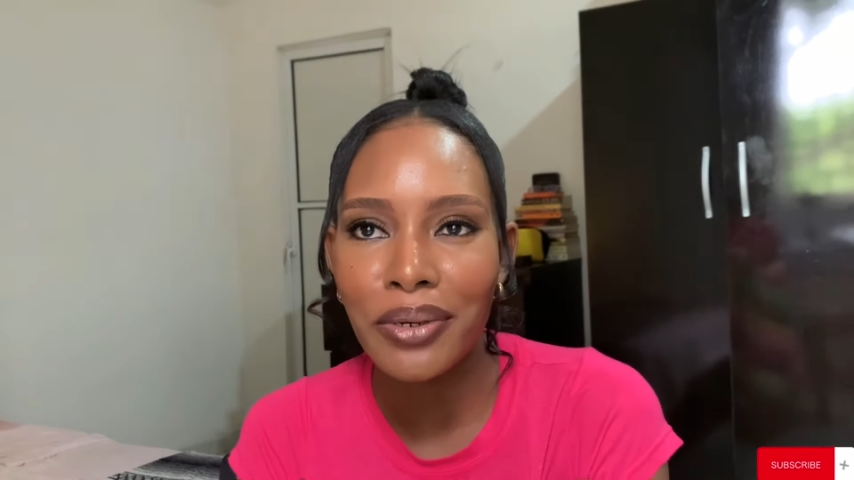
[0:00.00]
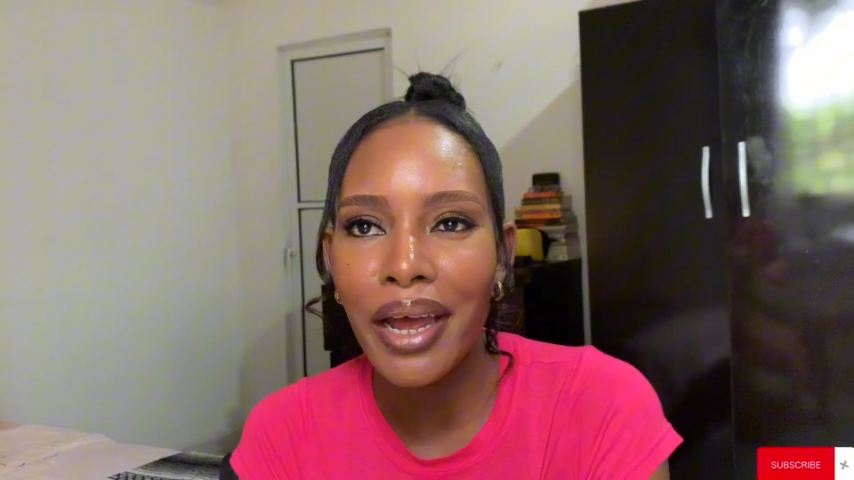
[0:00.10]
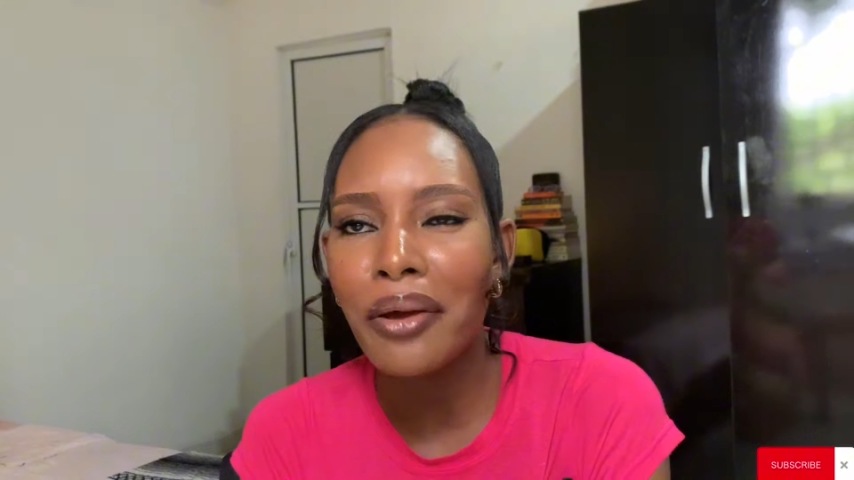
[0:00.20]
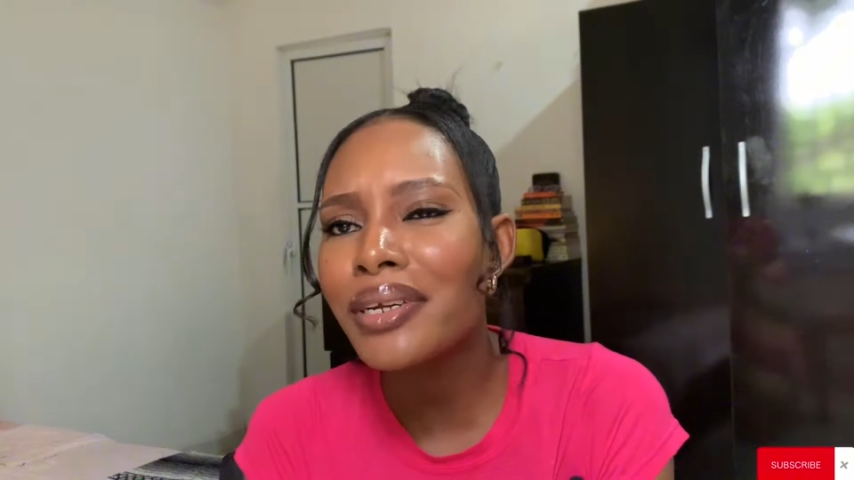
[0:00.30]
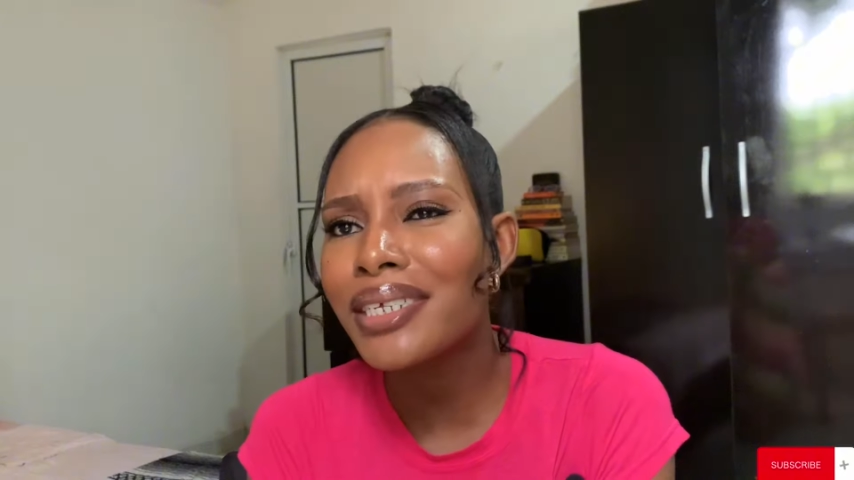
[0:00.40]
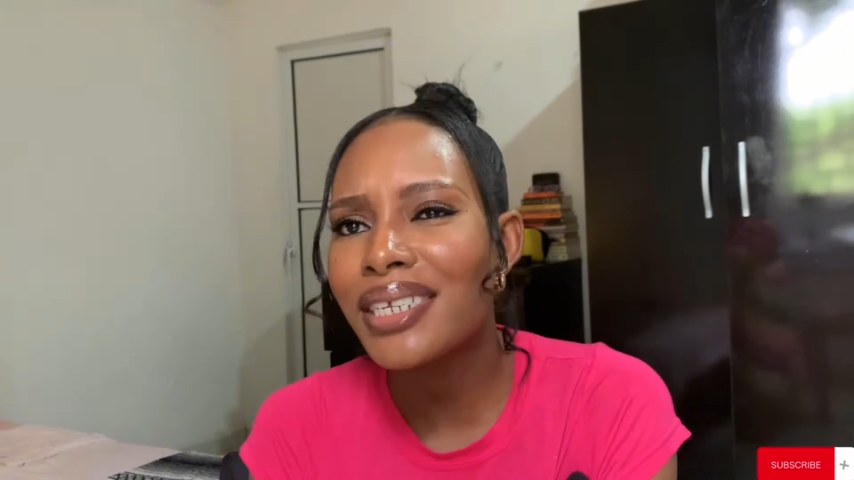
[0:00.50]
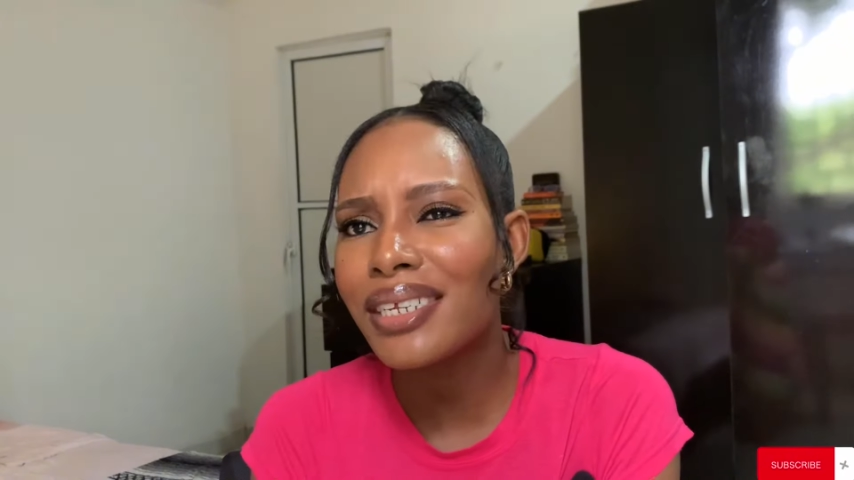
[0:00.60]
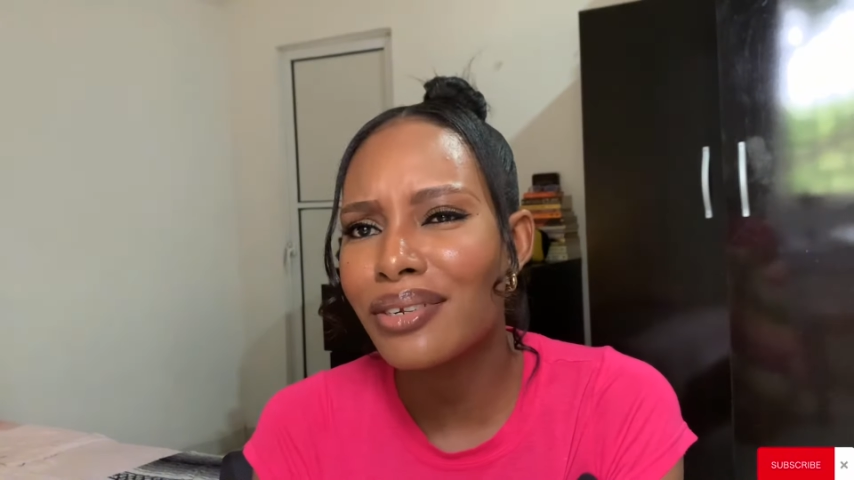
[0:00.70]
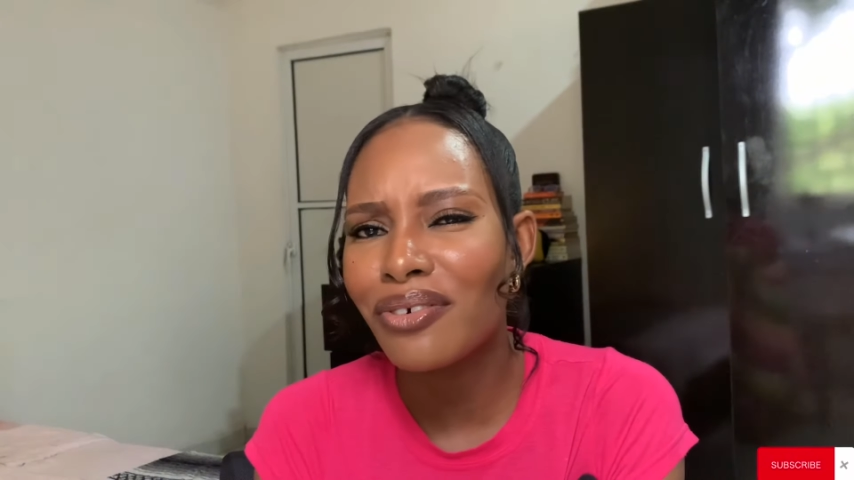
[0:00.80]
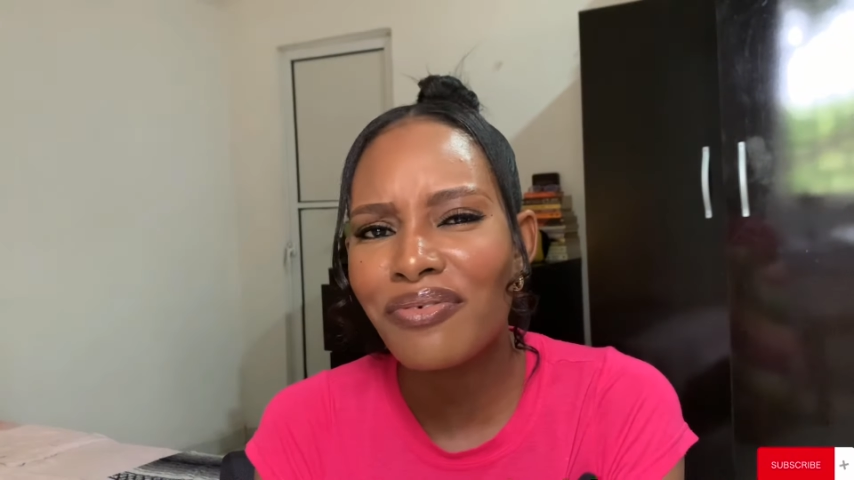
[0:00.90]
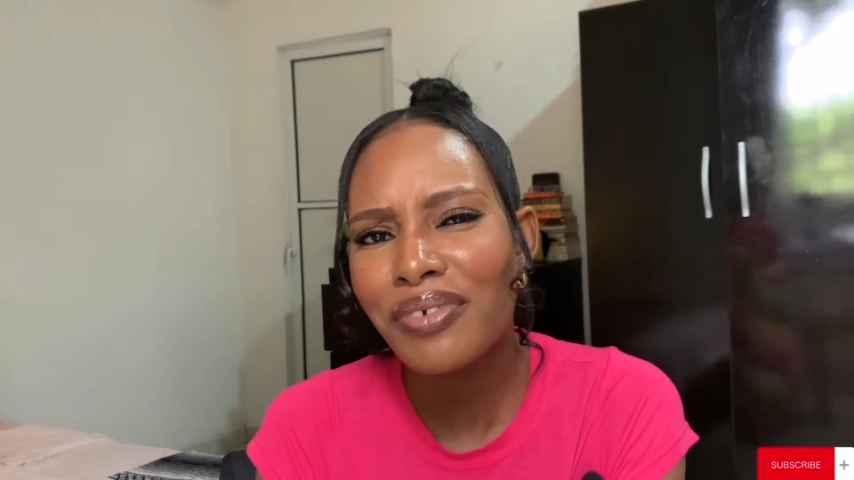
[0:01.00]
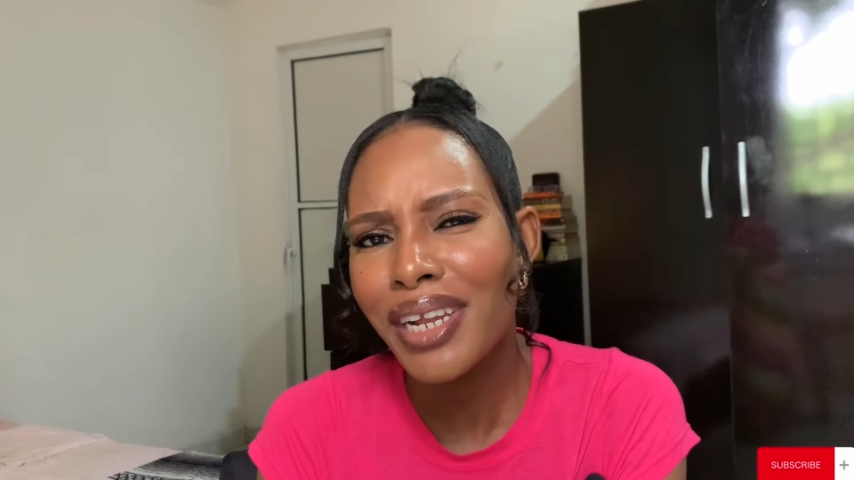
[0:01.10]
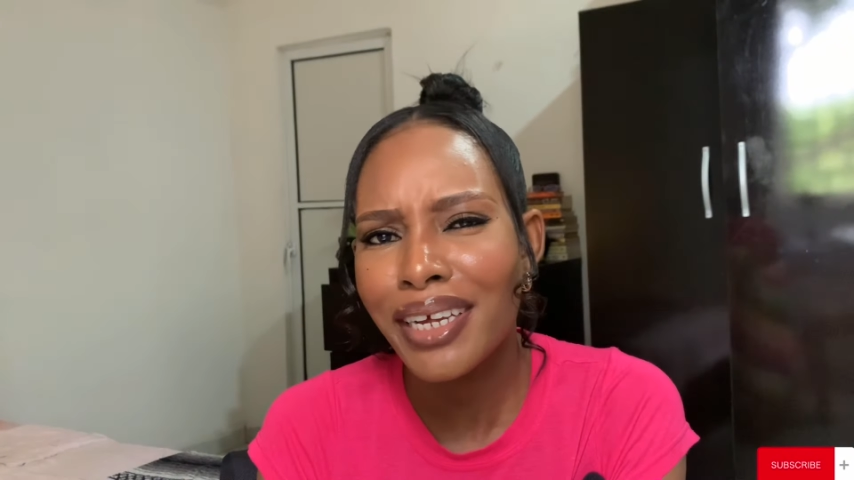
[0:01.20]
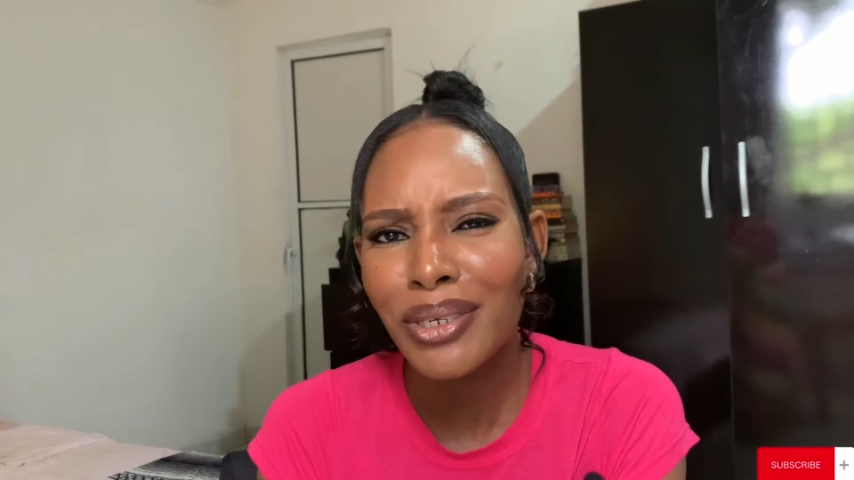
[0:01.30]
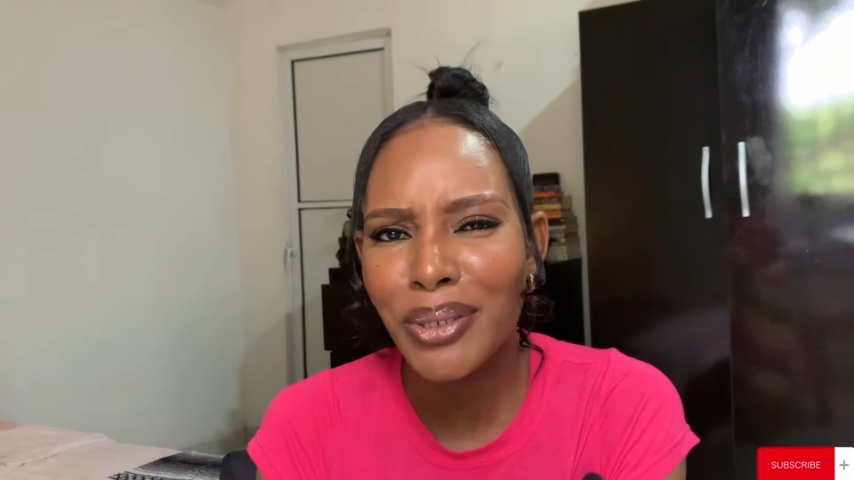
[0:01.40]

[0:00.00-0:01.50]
I honestly did not feel like